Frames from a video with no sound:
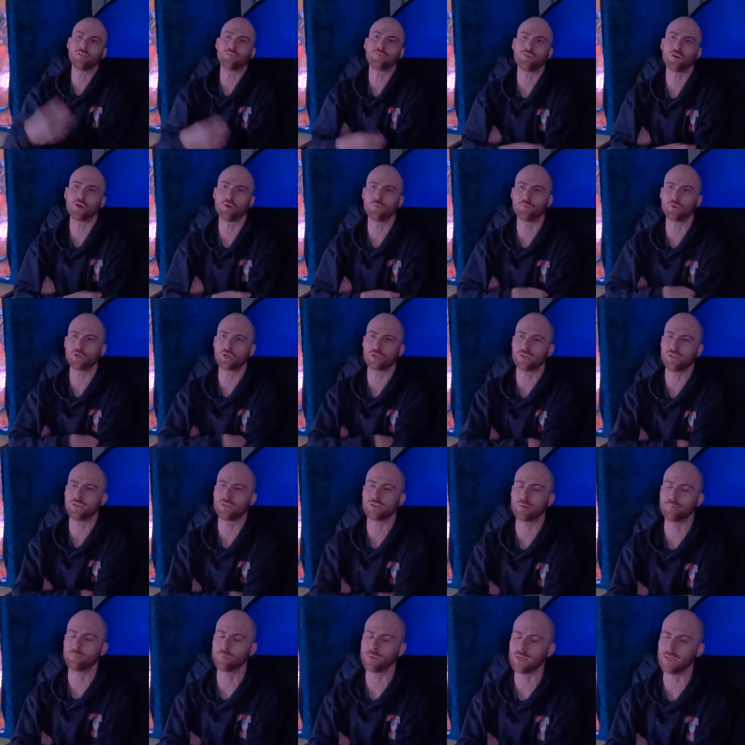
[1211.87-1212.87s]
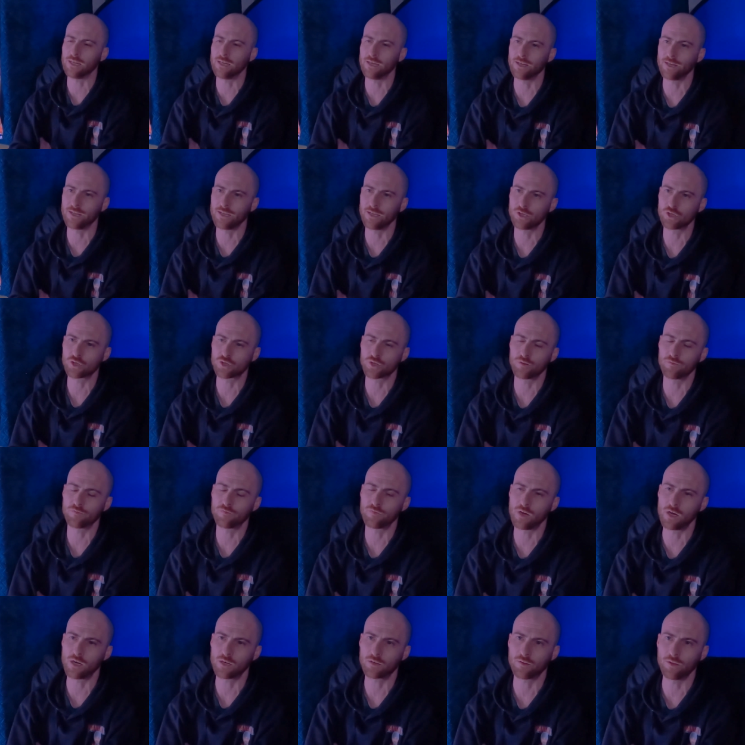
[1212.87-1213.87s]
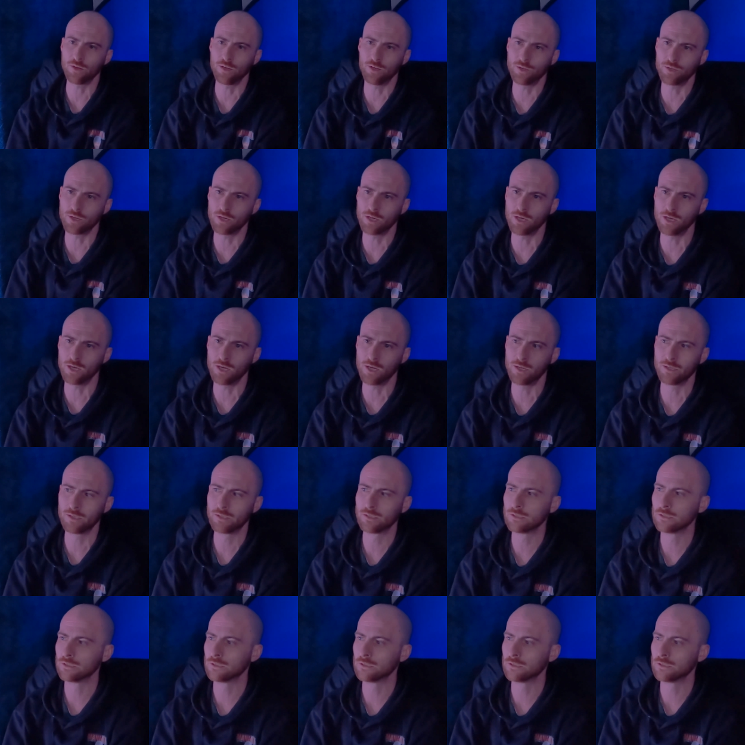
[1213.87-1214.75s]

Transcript: in the film, just he's completely unhinged and fucked and, uh...